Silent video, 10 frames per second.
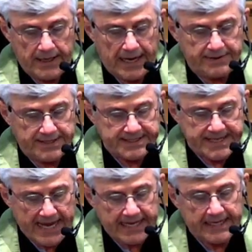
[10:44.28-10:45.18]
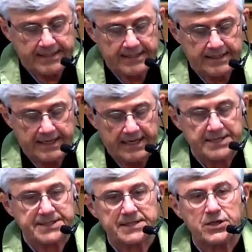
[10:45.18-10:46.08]
And the second
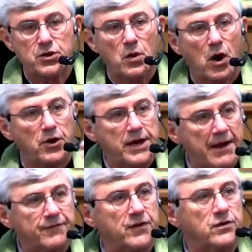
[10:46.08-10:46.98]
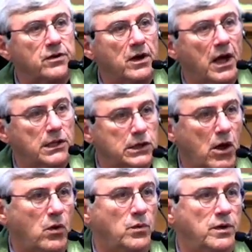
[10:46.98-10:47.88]
is you are never
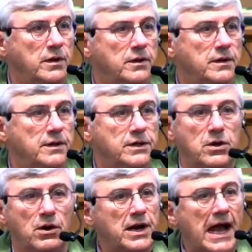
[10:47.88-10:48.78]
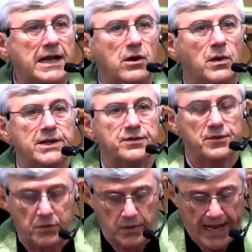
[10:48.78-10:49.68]
alone. You are not going
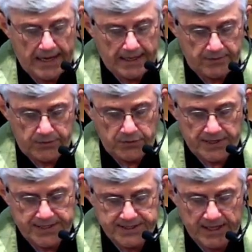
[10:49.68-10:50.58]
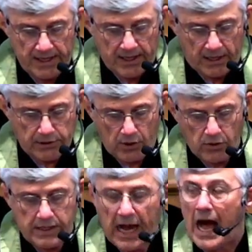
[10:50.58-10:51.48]
through eh, through this
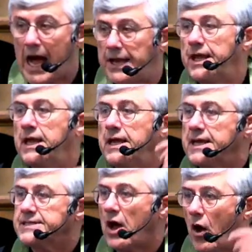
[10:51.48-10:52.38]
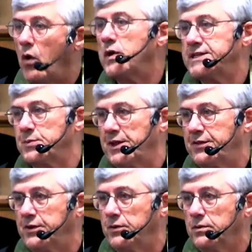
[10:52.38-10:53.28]
alone. God is always with you.